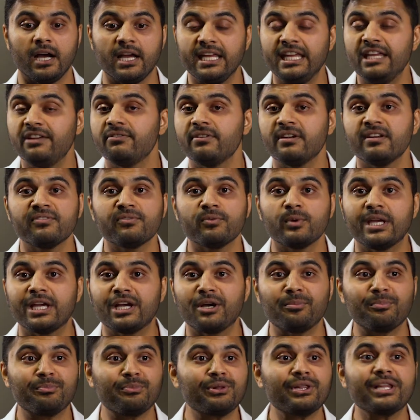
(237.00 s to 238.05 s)
Even if we
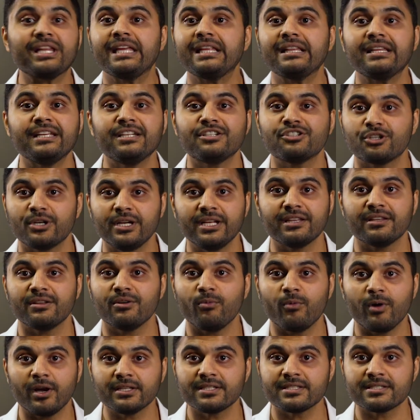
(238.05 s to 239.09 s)
completely treat the
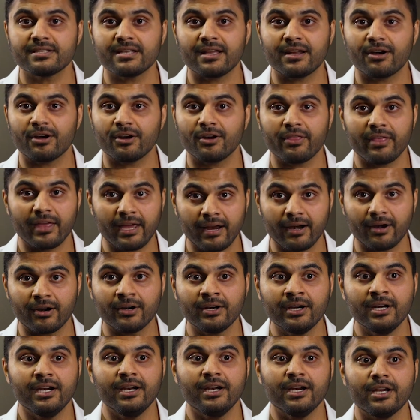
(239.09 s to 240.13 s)
ones that are there,
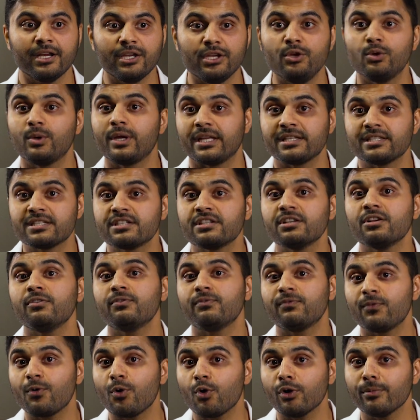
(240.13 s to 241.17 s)
you can still
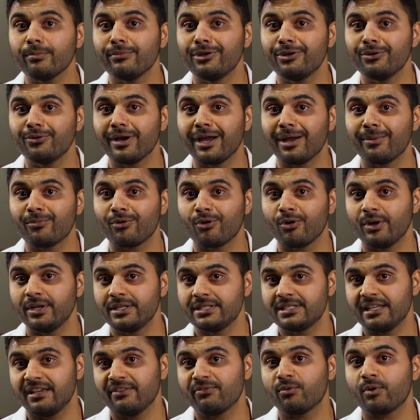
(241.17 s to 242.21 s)
form new
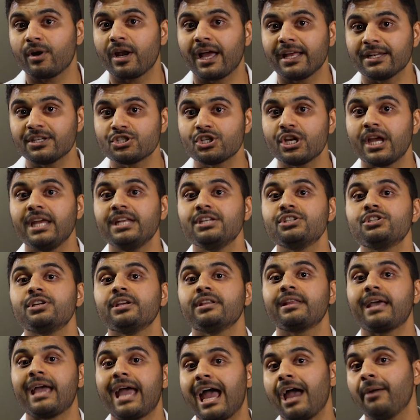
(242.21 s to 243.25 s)
hemorrhoids if we're not
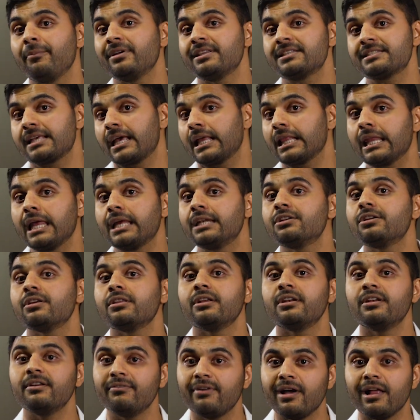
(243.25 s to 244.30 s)
changing the habits that led to
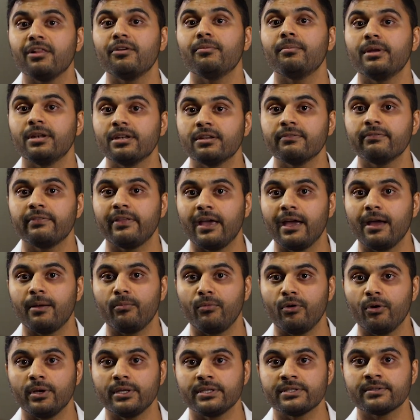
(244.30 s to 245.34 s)
the development of the
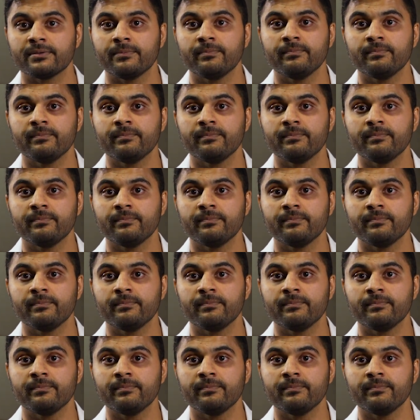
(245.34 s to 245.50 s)
hemorrhoids.